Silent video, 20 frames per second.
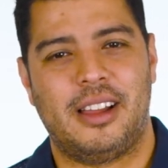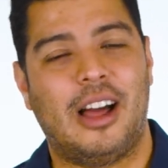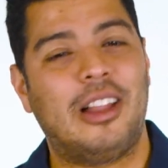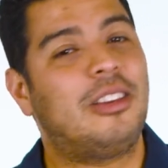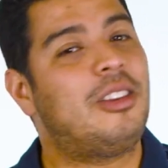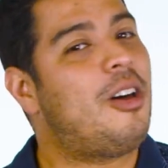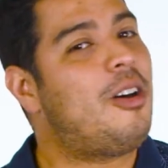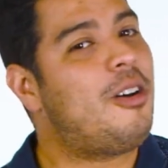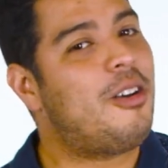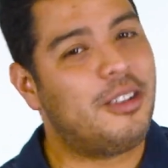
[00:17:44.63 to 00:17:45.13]
A
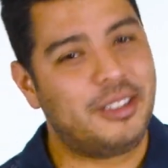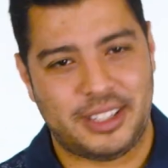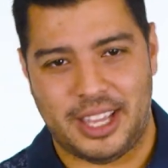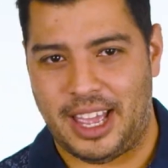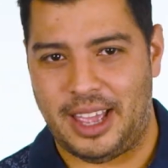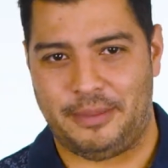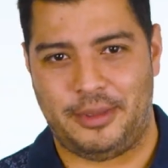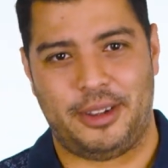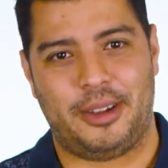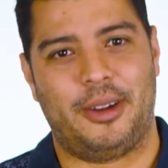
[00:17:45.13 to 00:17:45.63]
long
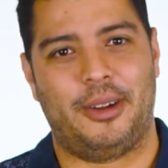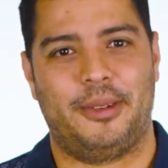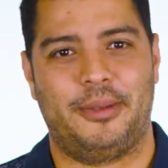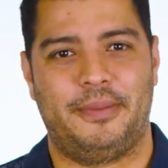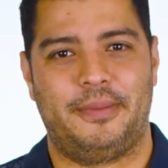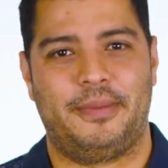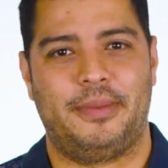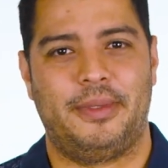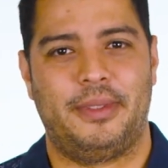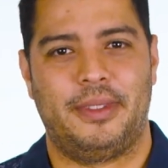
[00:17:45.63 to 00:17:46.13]
time ago.
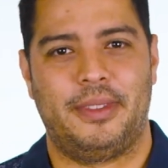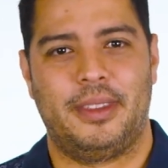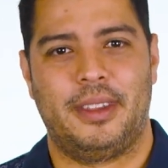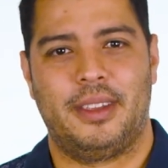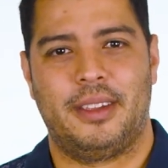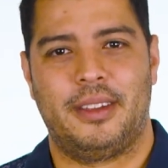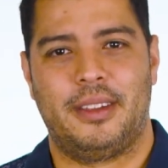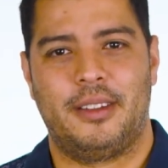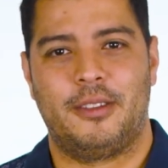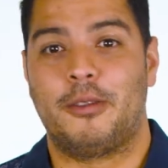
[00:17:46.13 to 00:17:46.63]

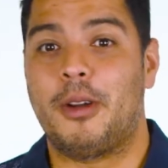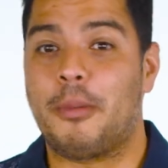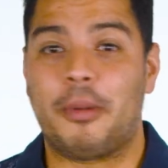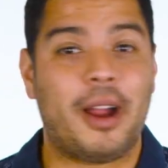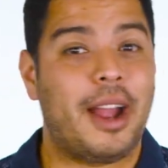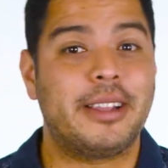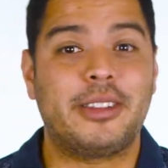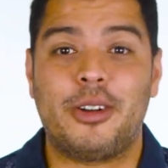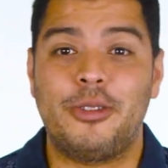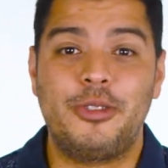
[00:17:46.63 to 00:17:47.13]

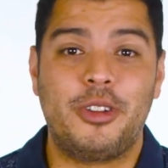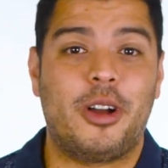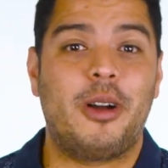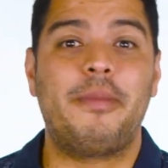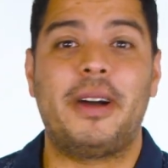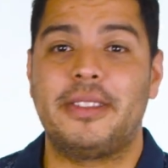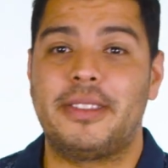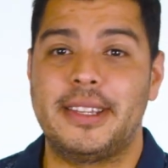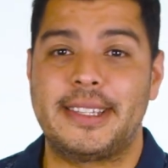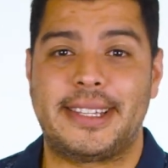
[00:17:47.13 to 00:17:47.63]
Remember, I told y'all
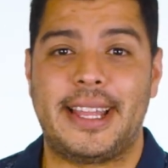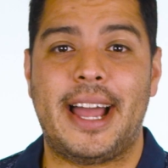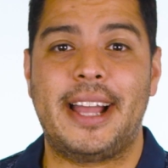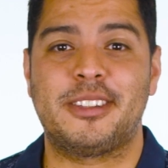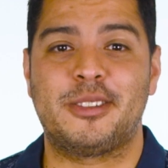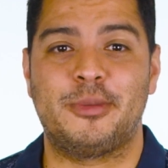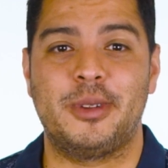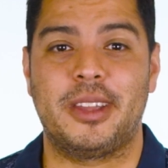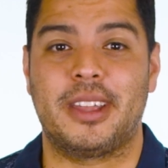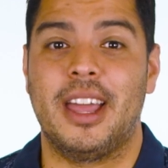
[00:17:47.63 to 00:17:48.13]
about this
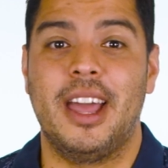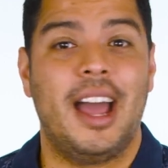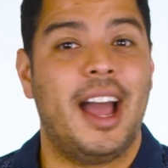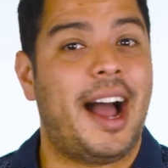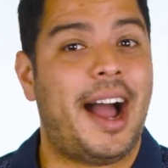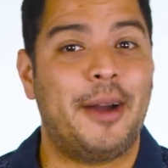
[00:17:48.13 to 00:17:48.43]
last week.